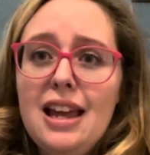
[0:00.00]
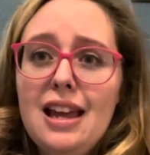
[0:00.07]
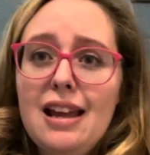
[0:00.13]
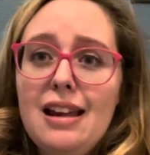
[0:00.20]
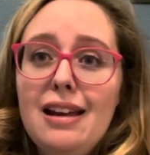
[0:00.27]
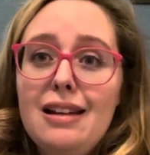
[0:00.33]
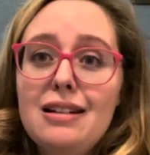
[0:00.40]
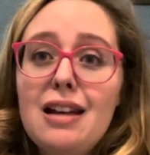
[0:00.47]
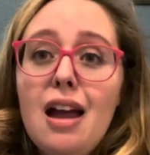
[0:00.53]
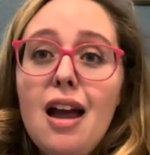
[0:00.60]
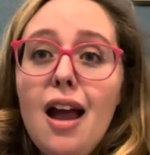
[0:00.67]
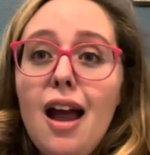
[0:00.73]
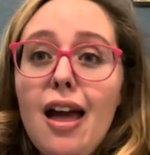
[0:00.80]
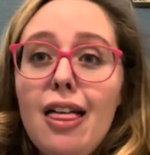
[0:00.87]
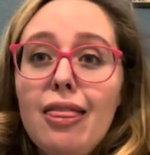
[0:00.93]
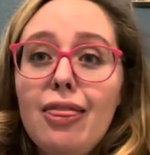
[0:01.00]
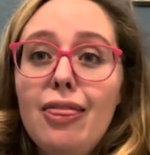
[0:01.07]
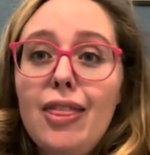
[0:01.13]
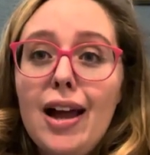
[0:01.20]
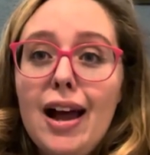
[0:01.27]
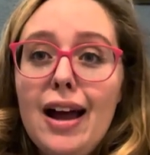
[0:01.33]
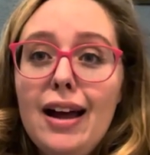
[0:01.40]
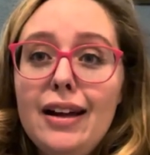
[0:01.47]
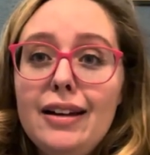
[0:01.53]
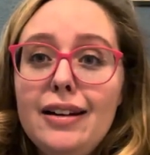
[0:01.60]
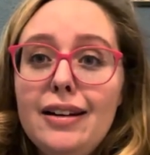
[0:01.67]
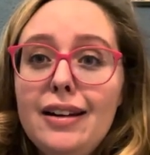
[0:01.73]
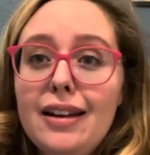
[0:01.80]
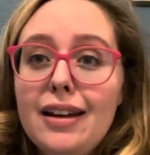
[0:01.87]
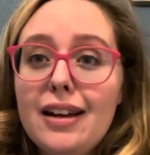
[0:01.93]
and that
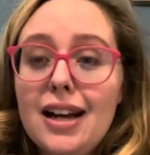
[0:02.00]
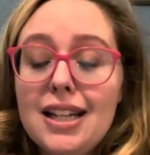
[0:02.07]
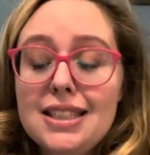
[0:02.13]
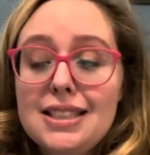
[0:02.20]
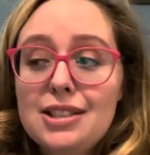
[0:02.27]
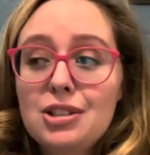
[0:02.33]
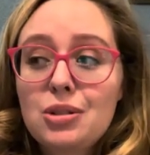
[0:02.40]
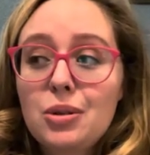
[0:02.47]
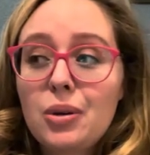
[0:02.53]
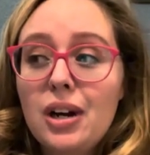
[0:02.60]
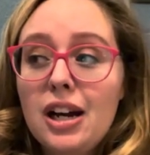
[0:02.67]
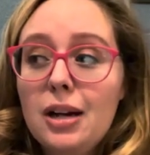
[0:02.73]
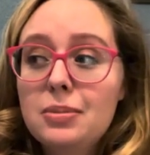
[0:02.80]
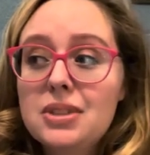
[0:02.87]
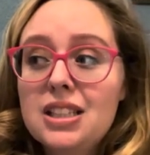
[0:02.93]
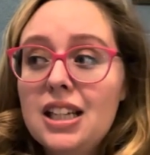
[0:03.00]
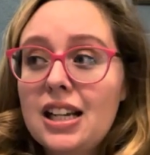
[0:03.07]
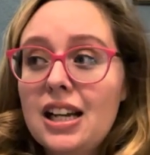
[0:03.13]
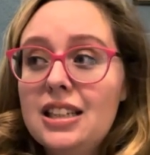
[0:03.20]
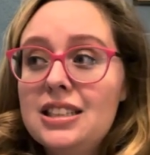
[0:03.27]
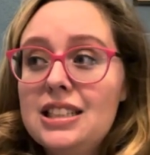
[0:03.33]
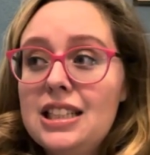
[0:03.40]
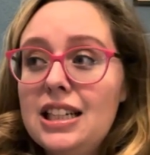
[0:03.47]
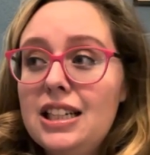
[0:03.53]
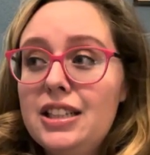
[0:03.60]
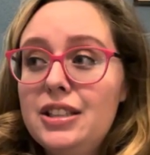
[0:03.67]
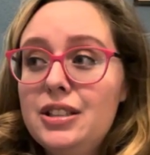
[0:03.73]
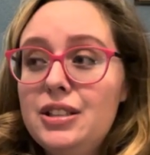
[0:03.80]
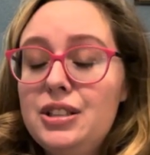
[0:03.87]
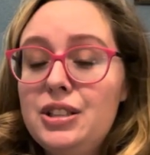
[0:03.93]
got scrapped. Like I
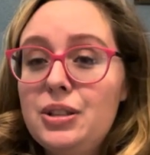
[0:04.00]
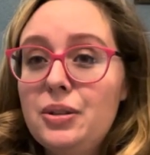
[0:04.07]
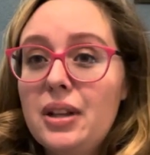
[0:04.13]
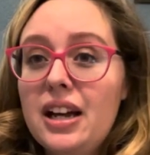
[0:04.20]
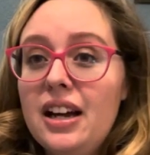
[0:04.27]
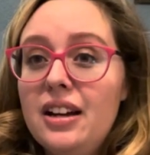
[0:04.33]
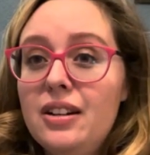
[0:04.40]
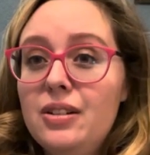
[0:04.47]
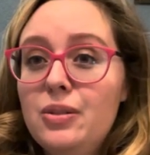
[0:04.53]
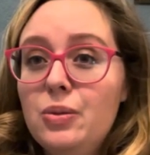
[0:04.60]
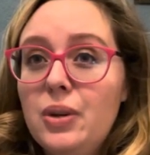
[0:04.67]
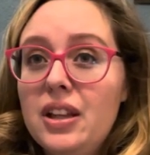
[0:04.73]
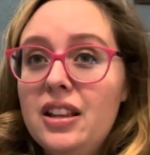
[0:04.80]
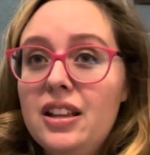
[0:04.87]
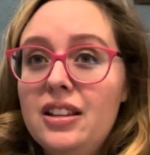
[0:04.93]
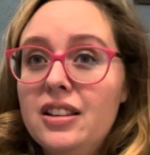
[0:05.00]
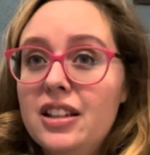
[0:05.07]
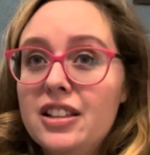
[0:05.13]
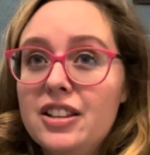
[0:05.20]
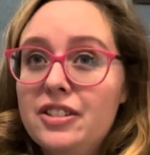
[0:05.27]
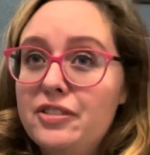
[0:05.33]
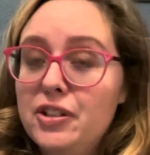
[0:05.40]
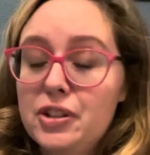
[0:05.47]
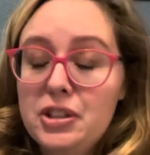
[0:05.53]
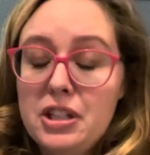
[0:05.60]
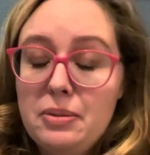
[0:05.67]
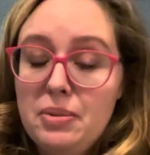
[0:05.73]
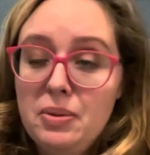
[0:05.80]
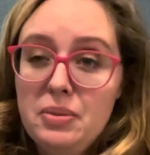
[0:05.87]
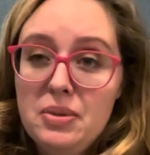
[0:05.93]
didn't do that within like the first
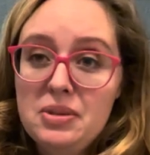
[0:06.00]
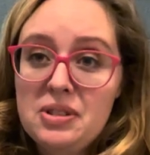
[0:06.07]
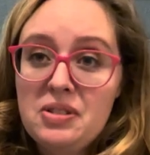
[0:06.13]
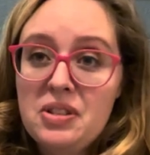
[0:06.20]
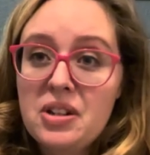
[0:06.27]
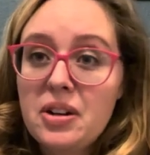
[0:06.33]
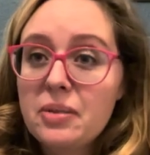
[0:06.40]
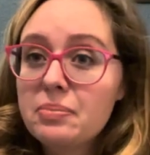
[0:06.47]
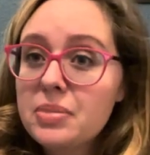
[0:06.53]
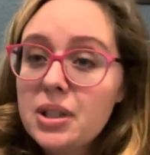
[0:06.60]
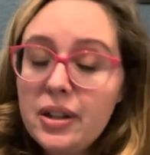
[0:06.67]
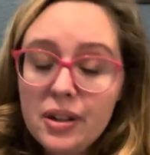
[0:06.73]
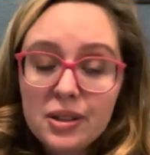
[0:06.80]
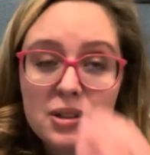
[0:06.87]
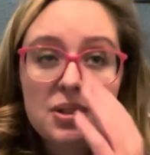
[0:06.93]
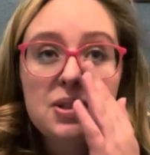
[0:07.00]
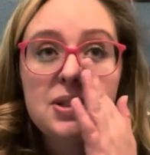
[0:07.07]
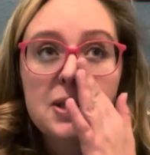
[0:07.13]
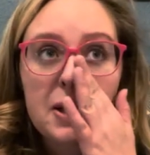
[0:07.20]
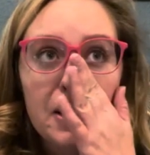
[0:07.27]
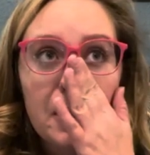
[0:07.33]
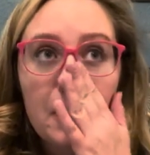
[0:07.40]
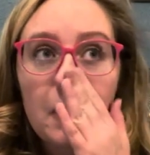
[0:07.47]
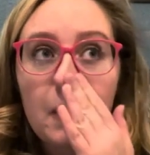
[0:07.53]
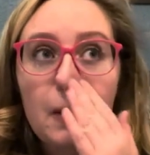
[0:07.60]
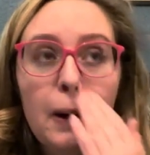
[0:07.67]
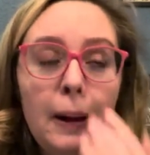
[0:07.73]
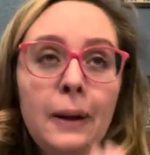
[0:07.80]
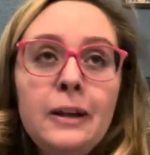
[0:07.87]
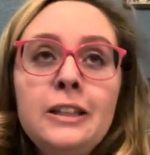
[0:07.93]
couple months of the year. So
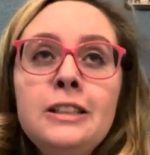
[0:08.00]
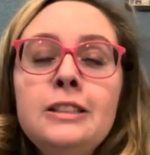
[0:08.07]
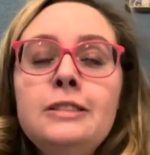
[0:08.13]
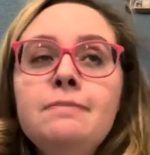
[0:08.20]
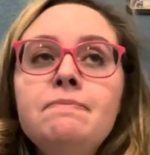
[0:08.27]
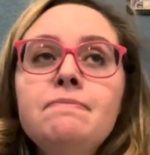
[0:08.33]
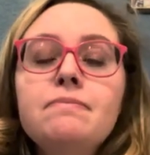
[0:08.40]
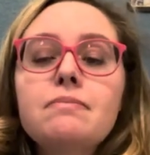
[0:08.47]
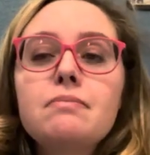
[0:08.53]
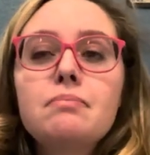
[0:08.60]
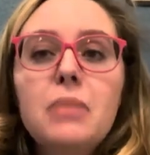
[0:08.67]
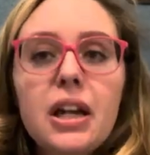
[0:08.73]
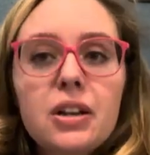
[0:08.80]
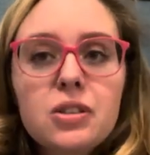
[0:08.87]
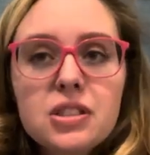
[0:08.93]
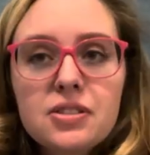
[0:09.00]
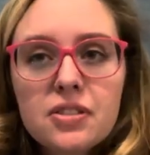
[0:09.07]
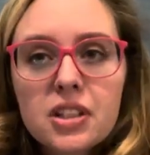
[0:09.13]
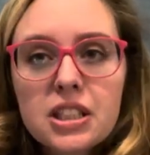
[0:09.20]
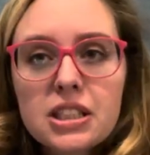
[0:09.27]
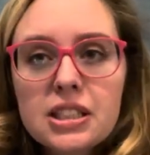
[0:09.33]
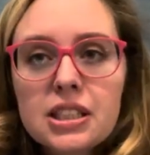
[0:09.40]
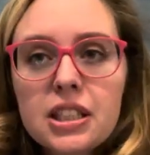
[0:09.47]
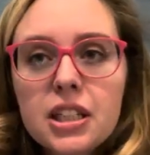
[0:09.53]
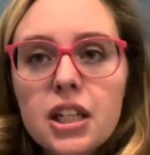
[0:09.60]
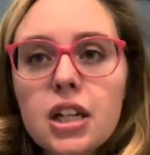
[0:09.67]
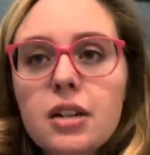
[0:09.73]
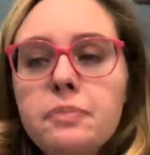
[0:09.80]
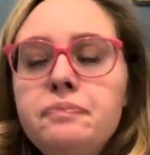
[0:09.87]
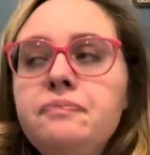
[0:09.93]
my goals for this
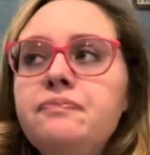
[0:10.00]
year,